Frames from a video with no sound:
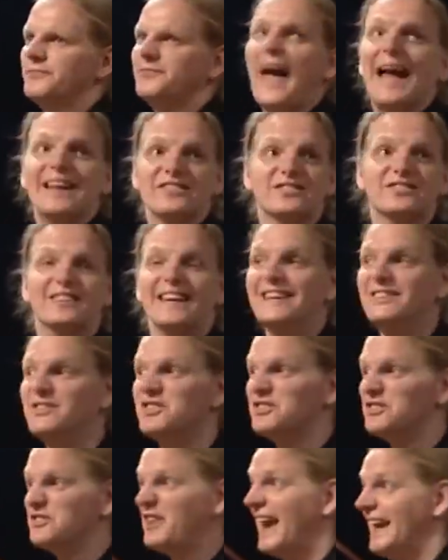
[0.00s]
That's
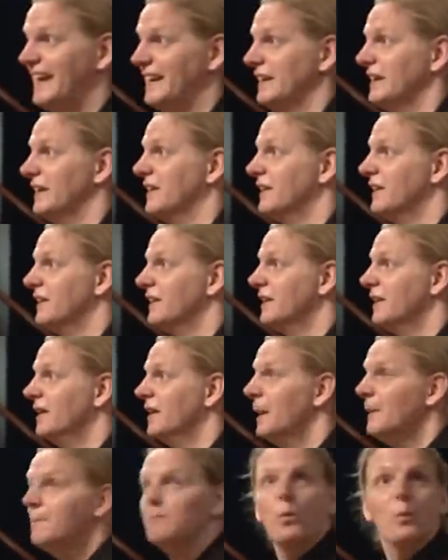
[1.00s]
insane.
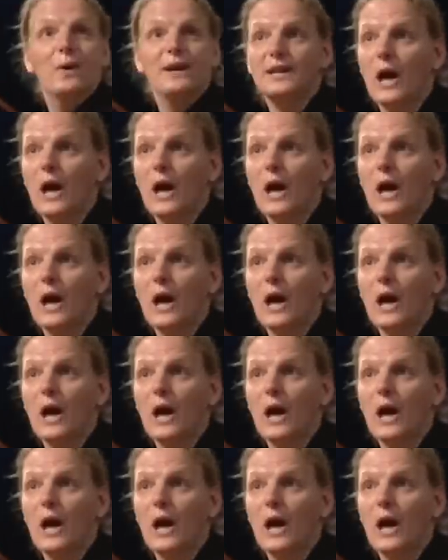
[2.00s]
But we